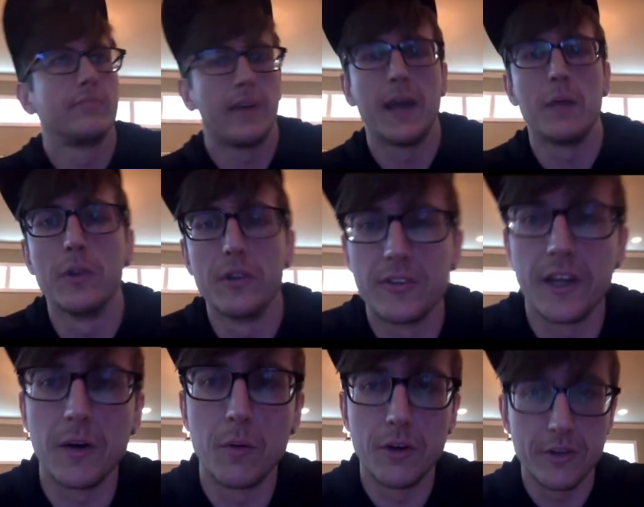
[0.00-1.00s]
Aimless,
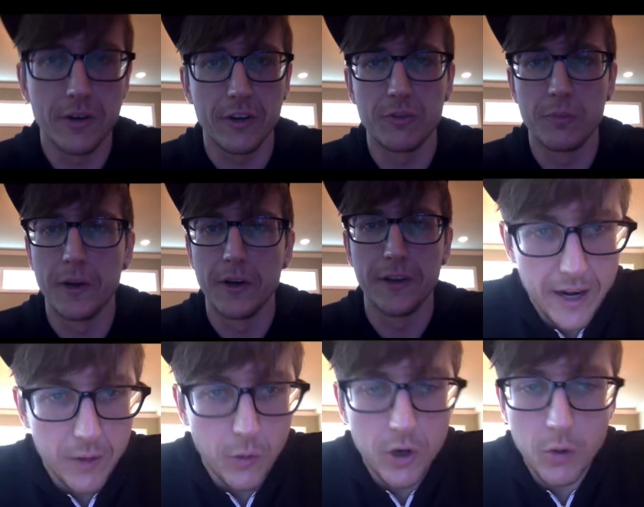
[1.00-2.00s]
like a wandering spirit.
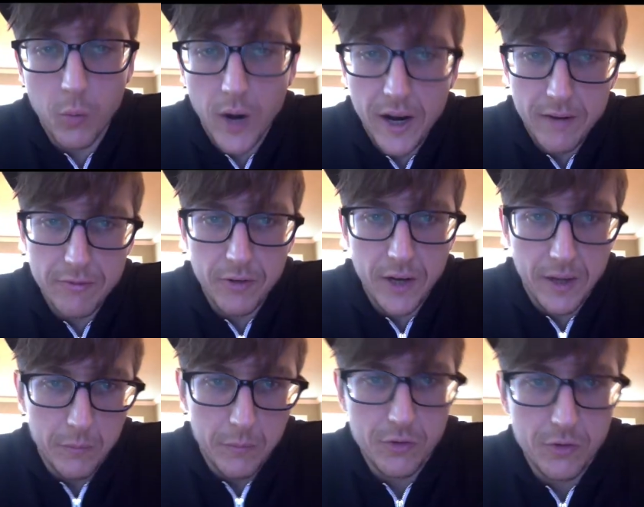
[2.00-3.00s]
What are
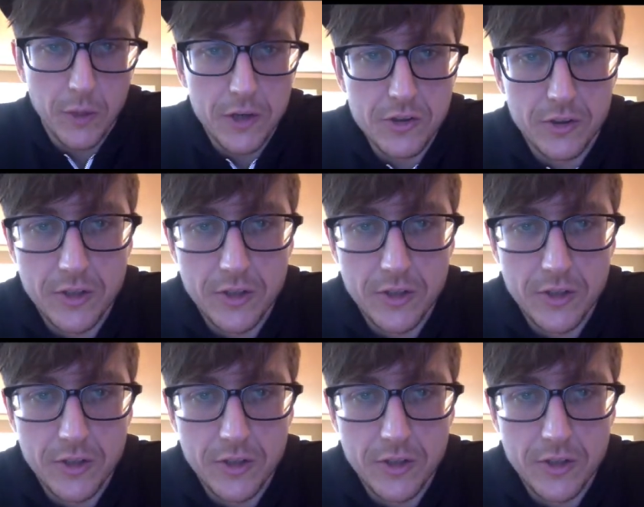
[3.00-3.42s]
wireframes, Rachel?